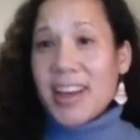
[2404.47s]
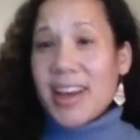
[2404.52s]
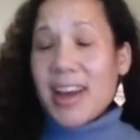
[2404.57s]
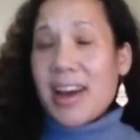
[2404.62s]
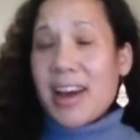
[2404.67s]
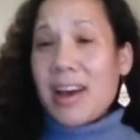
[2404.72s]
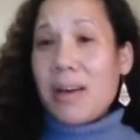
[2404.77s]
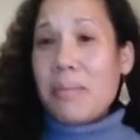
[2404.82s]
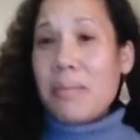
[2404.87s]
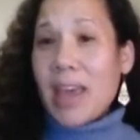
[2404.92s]

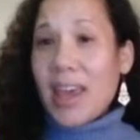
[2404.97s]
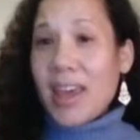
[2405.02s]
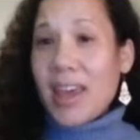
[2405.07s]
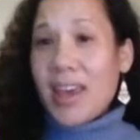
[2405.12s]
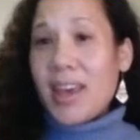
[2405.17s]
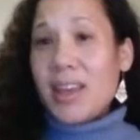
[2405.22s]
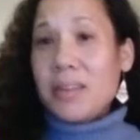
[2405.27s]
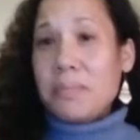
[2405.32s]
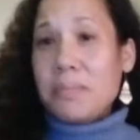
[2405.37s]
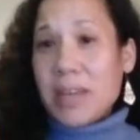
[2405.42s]

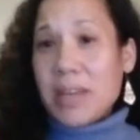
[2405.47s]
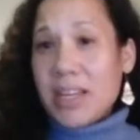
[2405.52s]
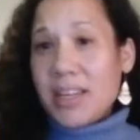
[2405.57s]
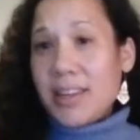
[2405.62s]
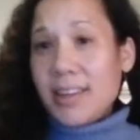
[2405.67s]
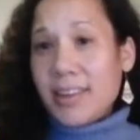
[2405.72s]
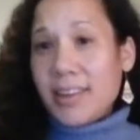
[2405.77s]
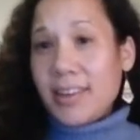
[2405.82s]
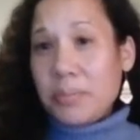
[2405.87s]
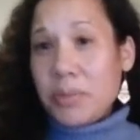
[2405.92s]
and many
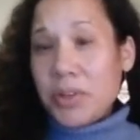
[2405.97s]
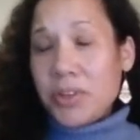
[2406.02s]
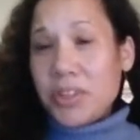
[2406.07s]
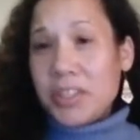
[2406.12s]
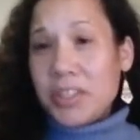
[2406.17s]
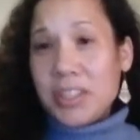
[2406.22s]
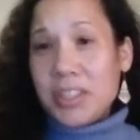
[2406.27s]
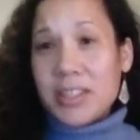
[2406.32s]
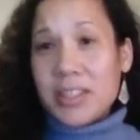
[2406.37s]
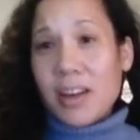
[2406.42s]

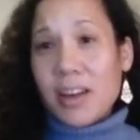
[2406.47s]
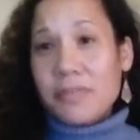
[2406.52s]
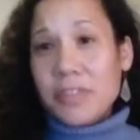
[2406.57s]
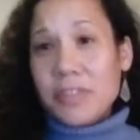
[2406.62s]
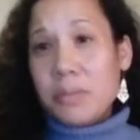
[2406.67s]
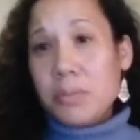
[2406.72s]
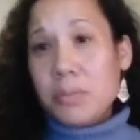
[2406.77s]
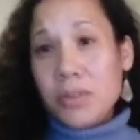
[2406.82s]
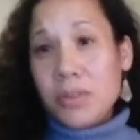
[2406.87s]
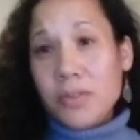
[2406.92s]
communities
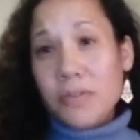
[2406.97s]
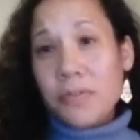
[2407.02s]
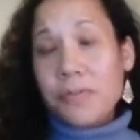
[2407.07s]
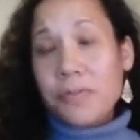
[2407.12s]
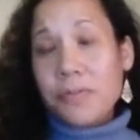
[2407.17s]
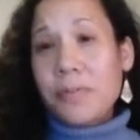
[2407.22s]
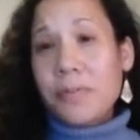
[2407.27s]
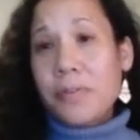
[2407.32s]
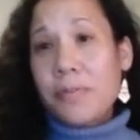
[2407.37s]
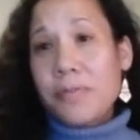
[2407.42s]
often move
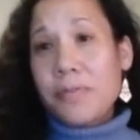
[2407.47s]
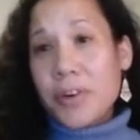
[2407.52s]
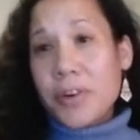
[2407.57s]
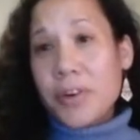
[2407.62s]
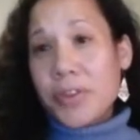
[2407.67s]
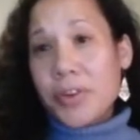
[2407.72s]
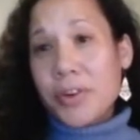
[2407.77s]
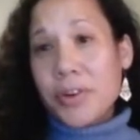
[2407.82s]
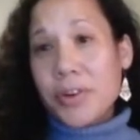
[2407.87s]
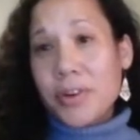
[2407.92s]

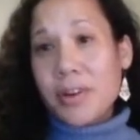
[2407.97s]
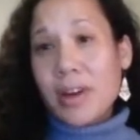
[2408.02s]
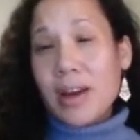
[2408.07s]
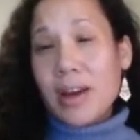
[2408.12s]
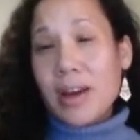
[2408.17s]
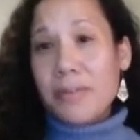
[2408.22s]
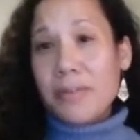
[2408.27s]
further,